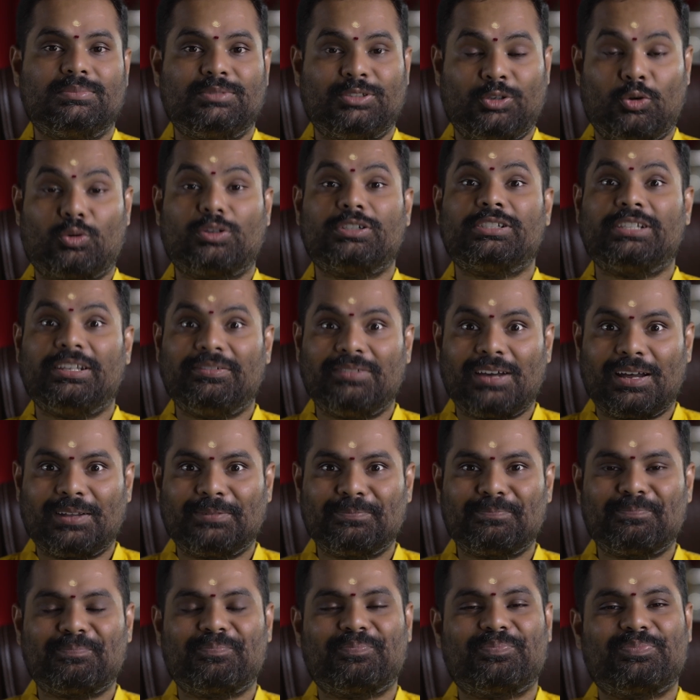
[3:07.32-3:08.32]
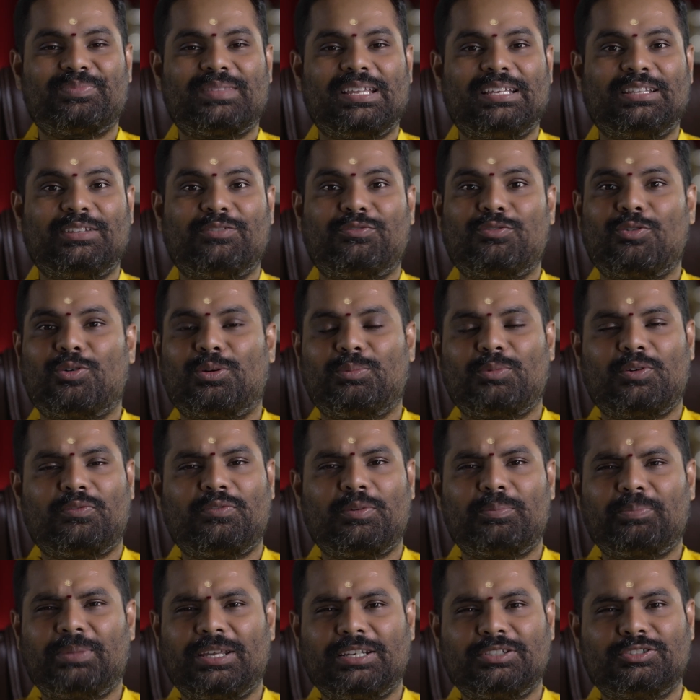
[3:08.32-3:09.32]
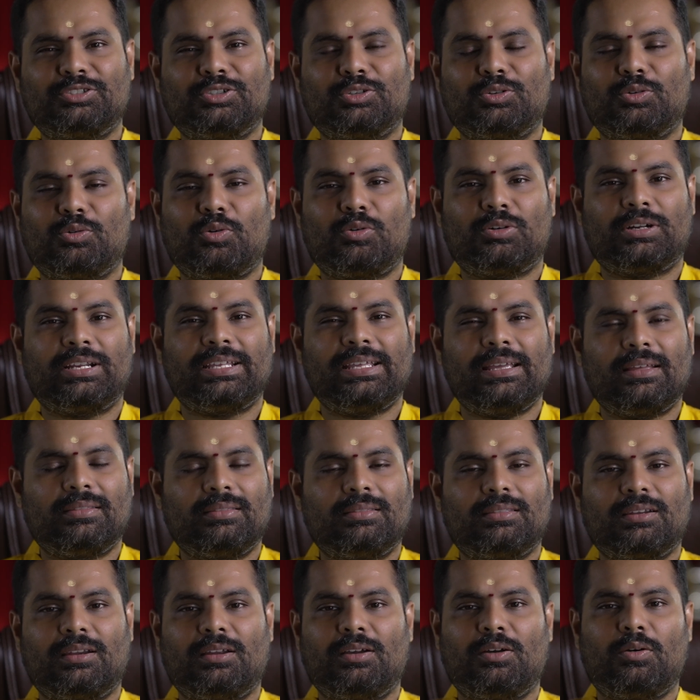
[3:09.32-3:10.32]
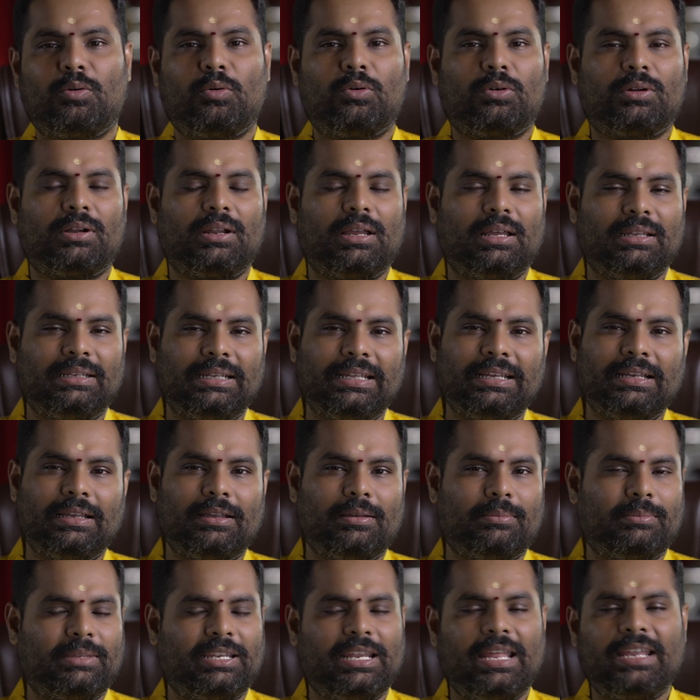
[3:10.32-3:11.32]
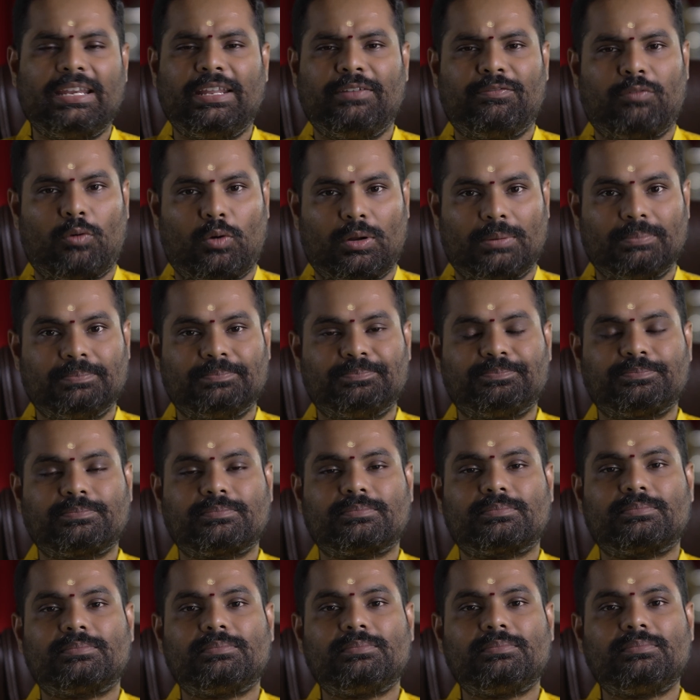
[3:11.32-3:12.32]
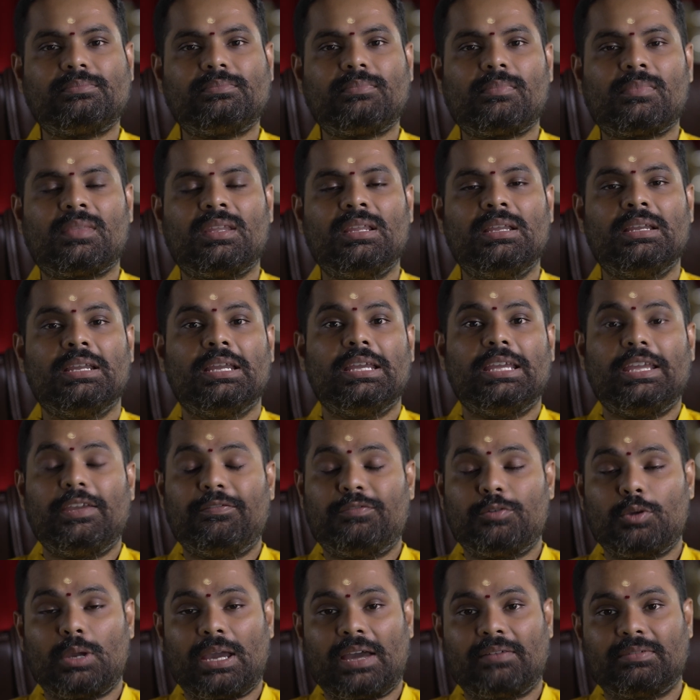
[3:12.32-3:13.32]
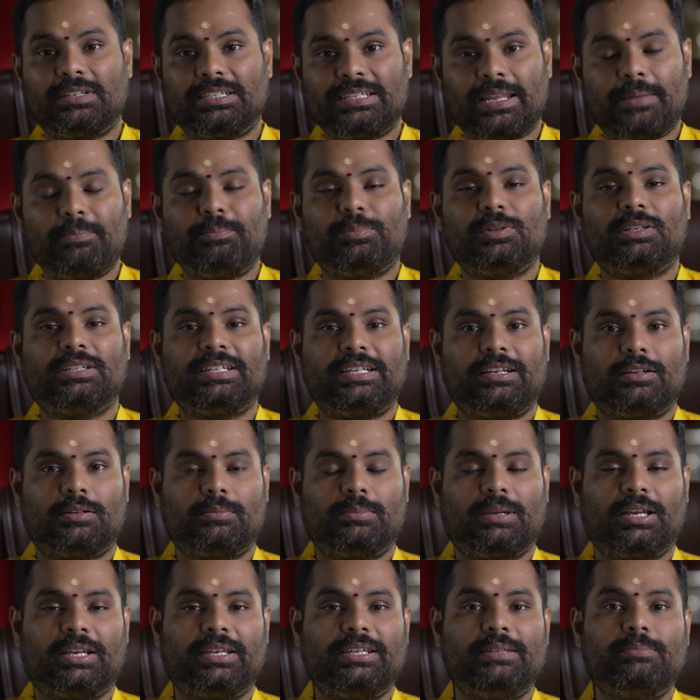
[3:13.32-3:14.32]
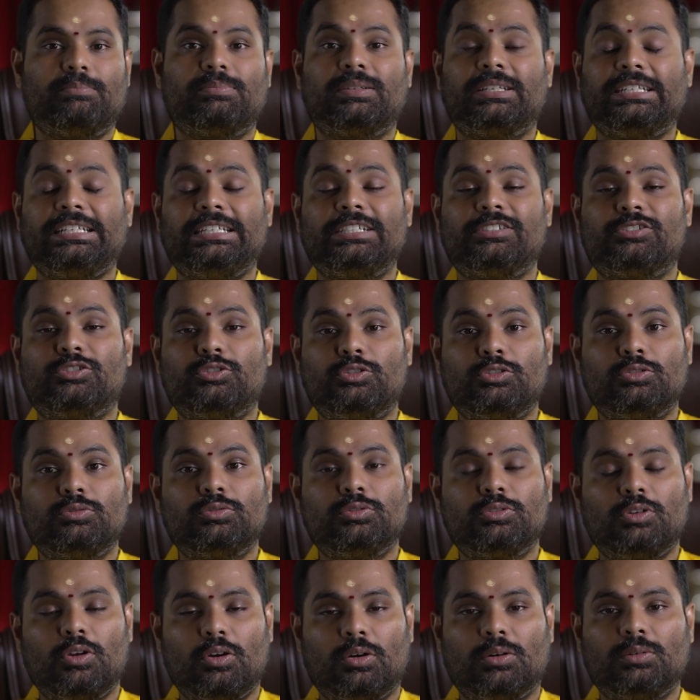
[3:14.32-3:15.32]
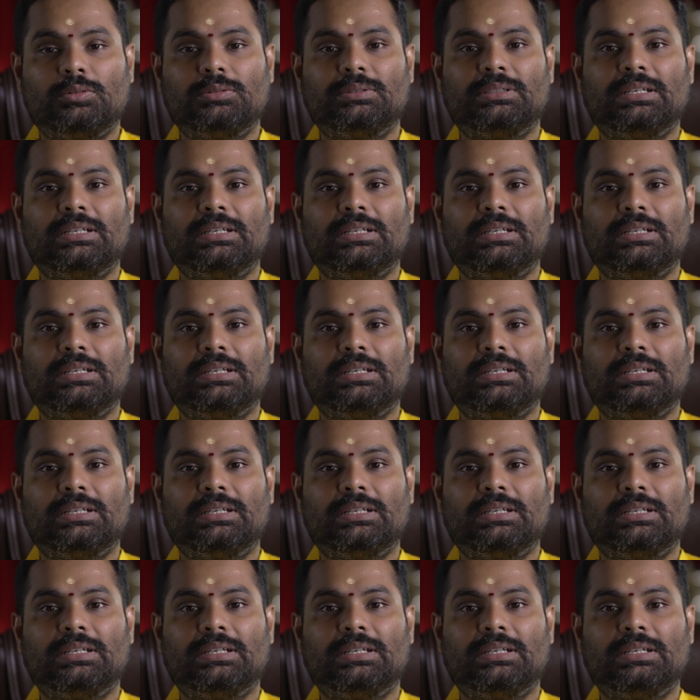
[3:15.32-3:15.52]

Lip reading: Shiva in the form of a picture or a yantra or a lingam in any form. If you have a temple nearby, please do go